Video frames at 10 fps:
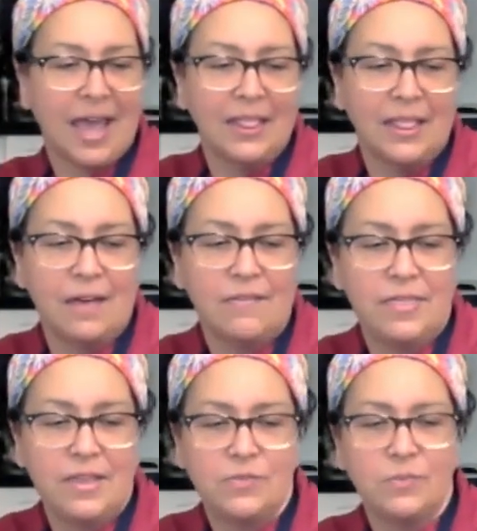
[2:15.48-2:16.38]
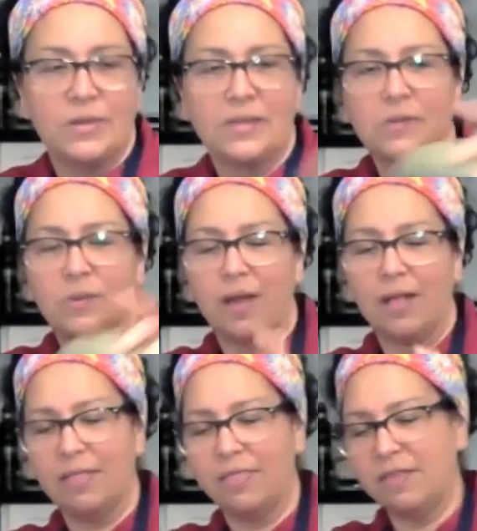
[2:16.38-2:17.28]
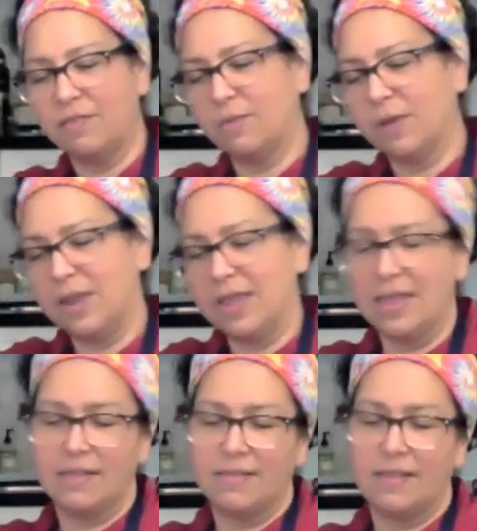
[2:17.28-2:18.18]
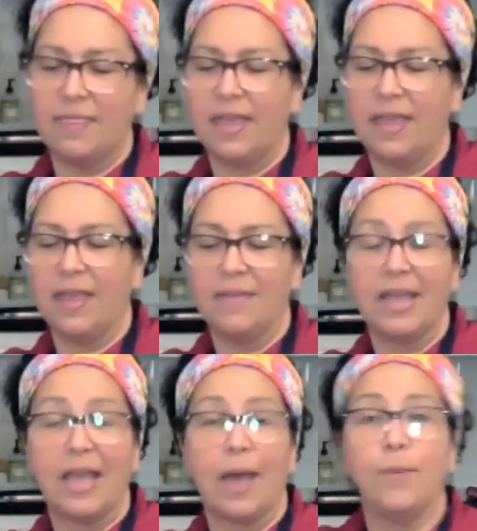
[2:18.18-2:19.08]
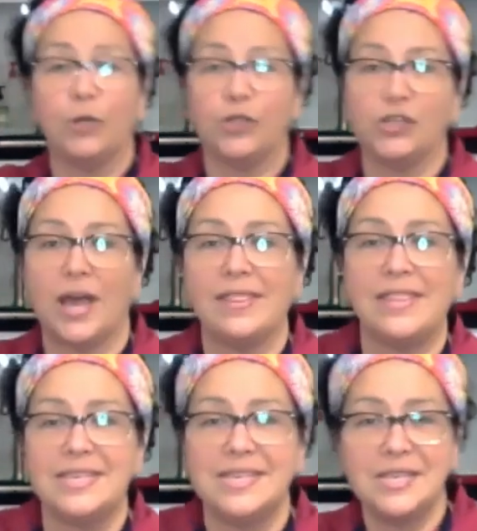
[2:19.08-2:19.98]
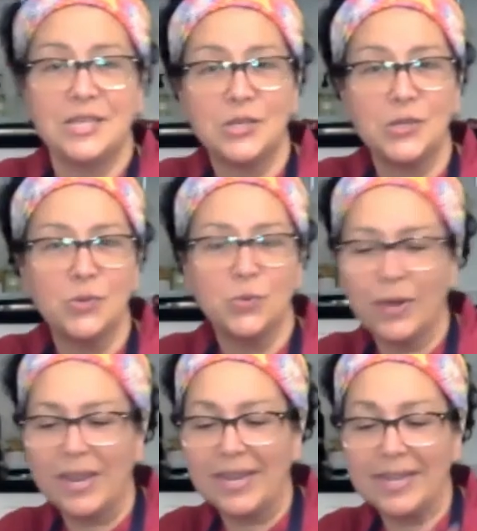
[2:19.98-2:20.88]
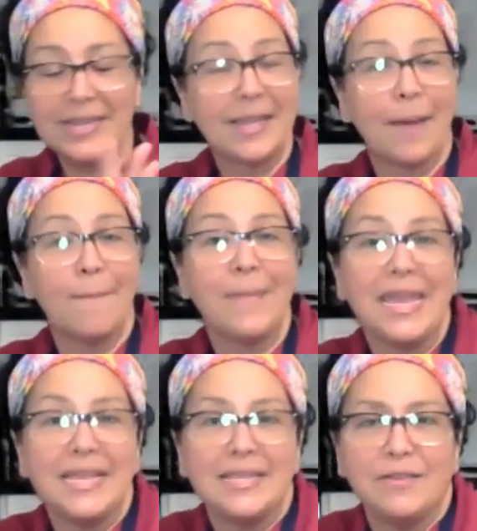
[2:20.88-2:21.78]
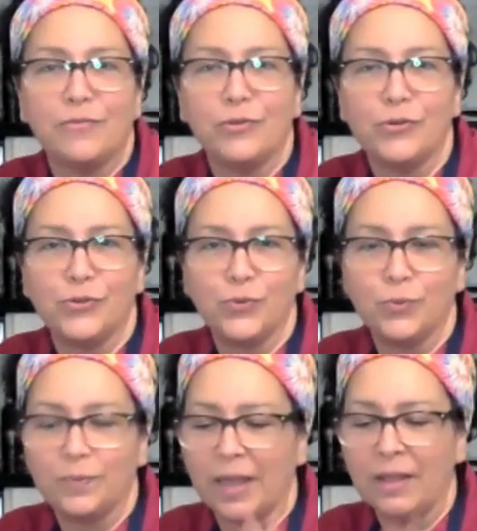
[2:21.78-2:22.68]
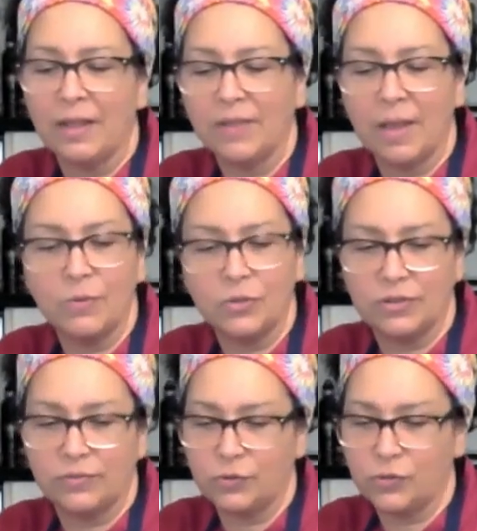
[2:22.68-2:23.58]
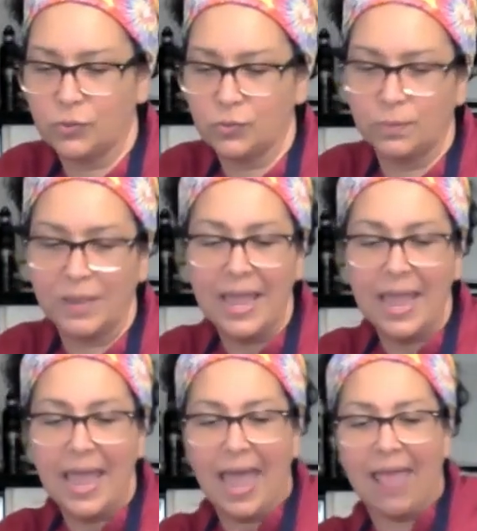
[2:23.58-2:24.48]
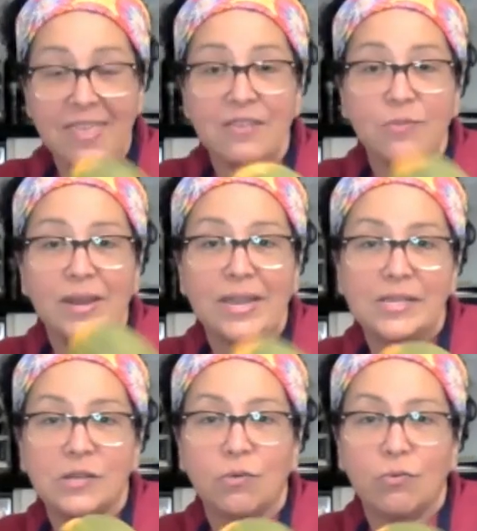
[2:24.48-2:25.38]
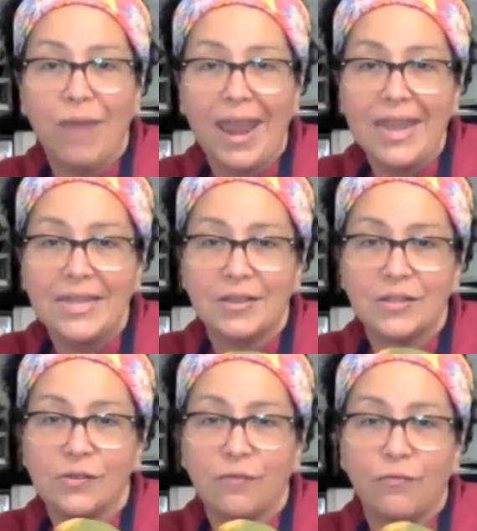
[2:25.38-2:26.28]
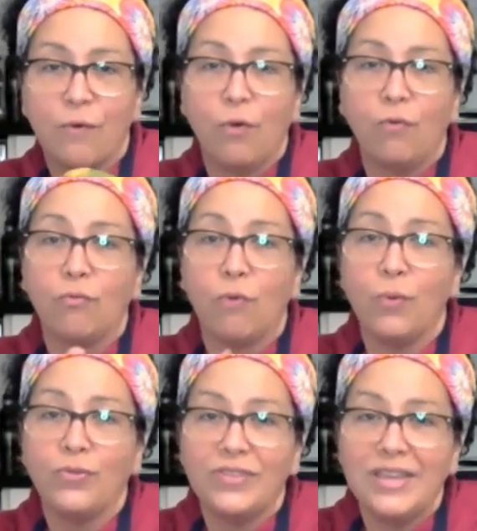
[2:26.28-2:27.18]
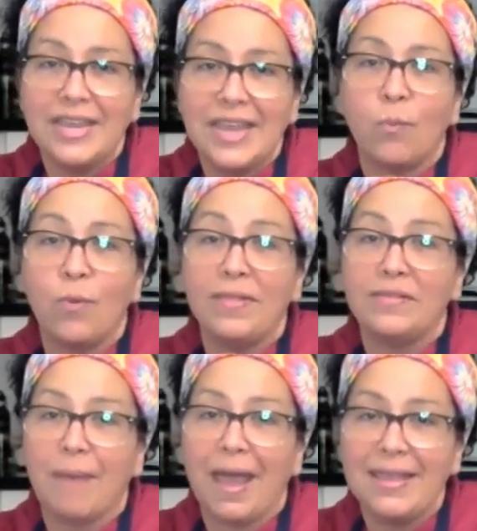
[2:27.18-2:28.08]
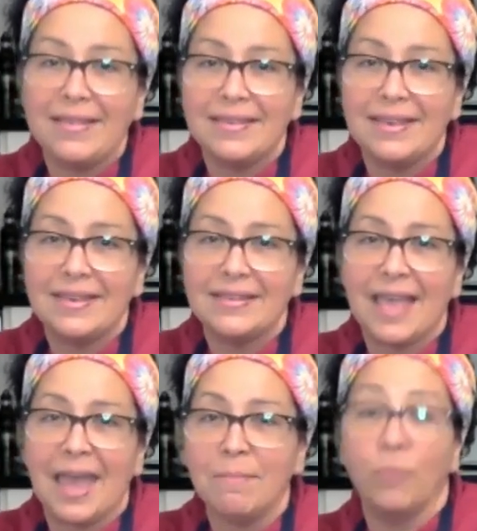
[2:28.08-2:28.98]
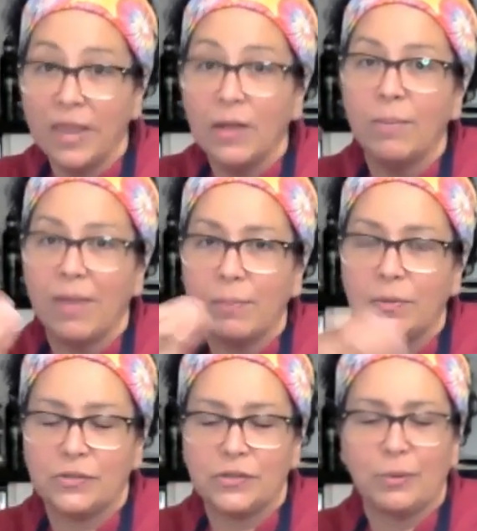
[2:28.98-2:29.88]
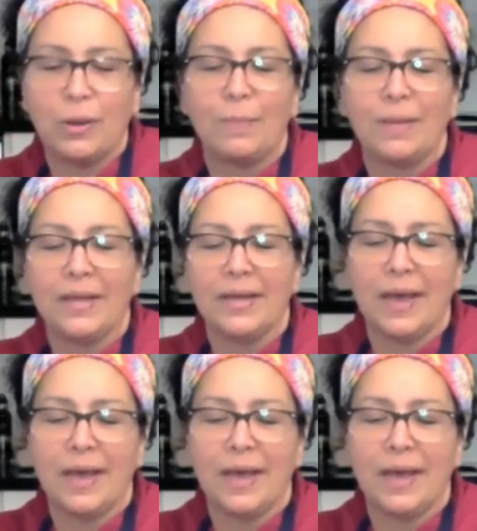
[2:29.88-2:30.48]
I love this one as well. This one is the cabocha. This is sweet. This is amazing for soups. I love cabocha for soup. This one is great for roasting with spices and real maple syrup.